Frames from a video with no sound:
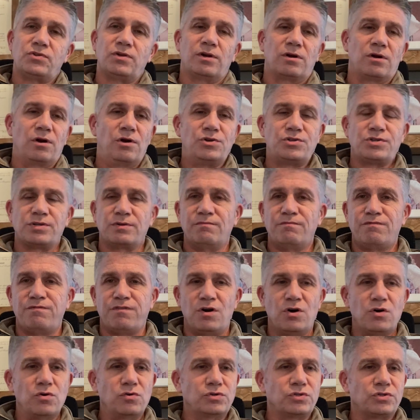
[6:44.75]
there are some
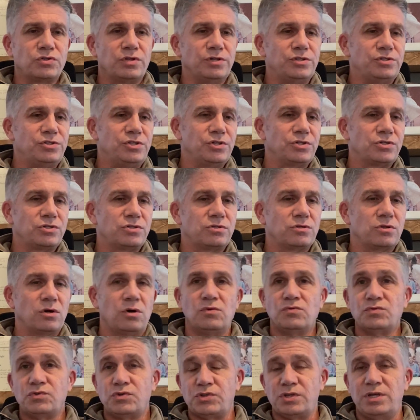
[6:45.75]
folks that just
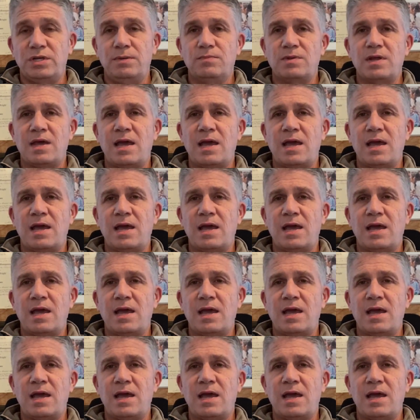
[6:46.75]
don't seem